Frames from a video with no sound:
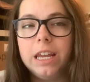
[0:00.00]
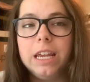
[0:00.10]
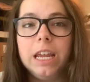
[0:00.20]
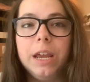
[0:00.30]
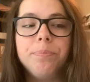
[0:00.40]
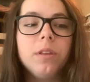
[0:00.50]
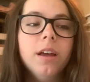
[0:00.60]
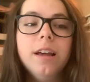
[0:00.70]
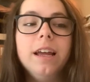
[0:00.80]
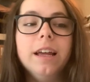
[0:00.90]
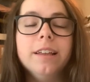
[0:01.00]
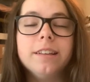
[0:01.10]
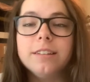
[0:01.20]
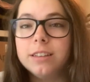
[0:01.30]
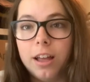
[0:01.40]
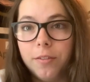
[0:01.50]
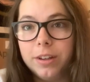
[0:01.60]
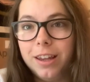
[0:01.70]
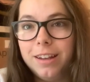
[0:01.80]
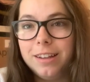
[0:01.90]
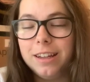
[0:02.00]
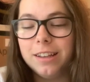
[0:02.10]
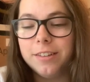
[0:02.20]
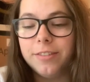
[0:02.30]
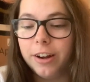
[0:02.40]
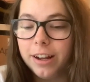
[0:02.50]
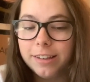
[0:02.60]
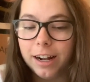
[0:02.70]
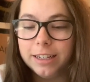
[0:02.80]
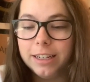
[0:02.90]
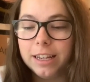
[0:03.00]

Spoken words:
He is loving it. He is very excited.